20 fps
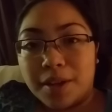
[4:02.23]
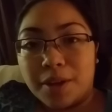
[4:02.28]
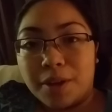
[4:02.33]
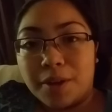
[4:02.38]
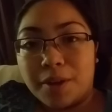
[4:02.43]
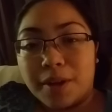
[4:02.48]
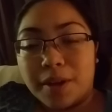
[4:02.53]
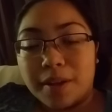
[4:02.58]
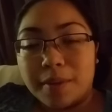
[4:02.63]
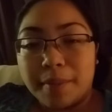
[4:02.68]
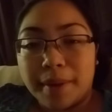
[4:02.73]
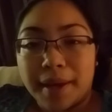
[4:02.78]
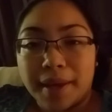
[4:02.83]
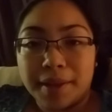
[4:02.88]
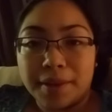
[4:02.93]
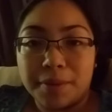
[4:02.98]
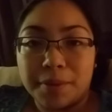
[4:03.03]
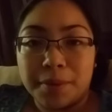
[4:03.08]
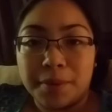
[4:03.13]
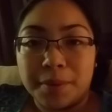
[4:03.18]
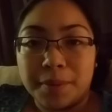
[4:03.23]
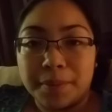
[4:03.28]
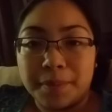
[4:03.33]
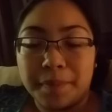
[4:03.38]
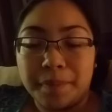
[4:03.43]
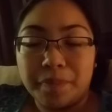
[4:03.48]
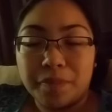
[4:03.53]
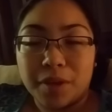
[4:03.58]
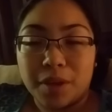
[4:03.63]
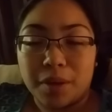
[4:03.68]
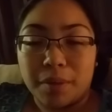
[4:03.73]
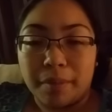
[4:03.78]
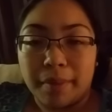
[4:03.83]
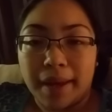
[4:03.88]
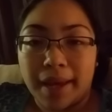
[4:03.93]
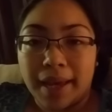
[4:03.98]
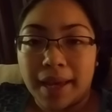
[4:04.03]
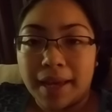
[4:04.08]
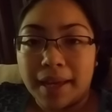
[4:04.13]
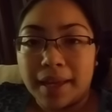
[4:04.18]
go to the bathroom, come
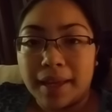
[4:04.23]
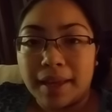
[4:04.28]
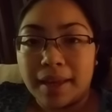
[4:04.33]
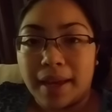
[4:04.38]
back.